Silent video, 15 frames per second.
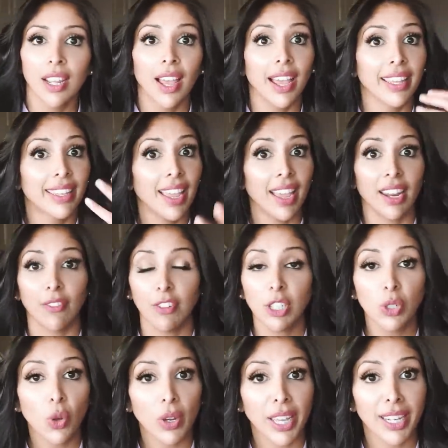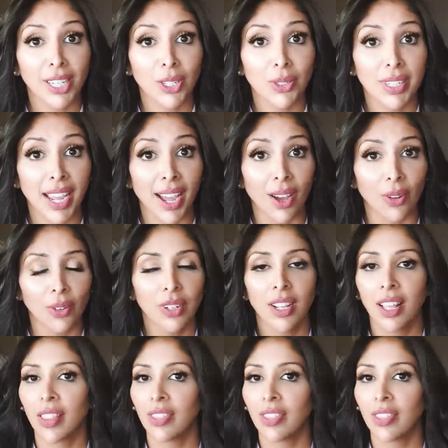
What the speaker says: Again, if it's not getting you down,